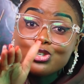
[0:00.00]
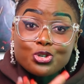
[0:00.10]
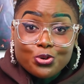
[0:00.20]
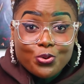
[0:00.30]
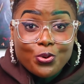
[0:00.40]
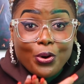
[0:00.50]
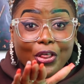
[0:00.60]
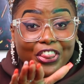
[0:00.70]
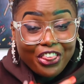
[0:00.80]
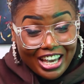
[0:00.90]
true
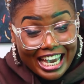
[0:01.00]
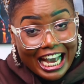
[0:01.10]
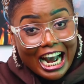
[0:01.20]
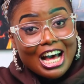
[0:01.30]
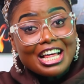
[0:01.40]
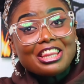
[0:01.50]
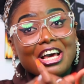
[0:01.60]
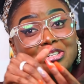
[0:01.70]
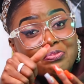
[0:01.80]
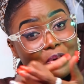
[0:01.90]
thing,
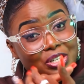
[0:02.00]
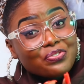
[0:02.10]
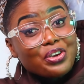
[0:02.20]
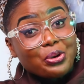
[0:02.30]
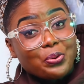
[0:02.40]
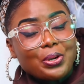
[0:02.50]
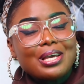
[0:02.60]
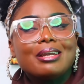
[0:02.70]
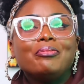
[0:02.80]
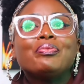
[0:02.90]
the atmosphere you're
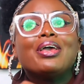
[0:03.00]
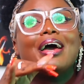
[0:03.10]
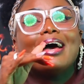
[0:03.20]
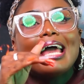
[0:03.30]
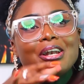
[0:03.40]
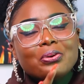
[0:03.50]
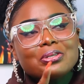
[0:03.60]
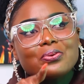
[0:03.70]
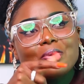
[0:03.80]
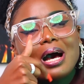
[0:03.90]
in. And
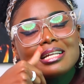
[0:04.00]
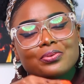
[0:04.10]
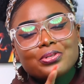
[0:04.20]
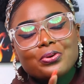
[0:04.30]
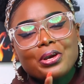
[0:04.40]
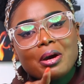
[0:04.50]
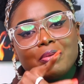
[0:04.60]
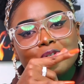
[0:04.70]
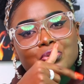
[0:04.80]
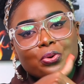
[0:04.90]
also, as I was talking
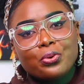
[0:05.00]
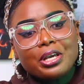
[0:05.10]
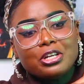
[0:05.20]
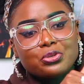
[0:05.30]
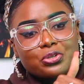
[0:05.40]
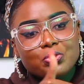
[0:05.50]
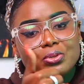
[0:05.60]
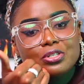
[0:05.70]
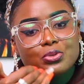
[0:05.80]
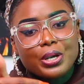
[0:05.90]
about, going into
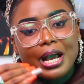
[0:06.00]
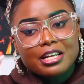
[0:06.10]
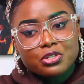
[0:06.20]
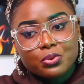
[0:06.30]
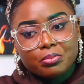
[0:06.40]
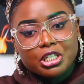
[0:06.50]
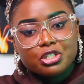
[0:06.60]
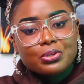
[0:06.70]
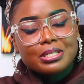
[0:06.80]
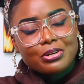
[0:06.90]
schools, doing high school
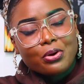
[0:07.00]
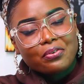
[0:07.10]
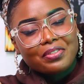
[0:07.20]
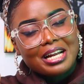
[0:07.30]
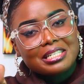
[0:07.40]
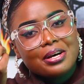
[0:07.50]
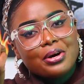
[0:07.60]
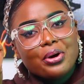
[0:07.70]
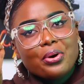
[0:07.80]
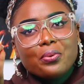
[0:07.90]
missions and all of that,
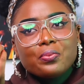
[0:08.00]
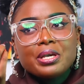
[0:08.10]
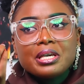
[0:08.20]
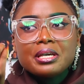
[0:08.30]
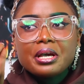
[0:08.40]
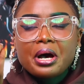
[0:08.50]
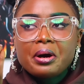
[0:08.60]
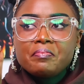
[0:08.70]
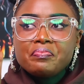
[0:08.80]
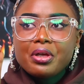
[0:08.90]
we
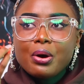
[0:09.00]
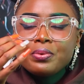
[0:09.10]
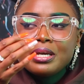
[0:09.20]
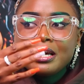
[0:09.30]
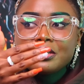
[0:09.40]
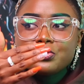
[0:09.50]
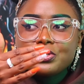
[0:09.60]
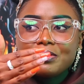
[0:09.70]
get to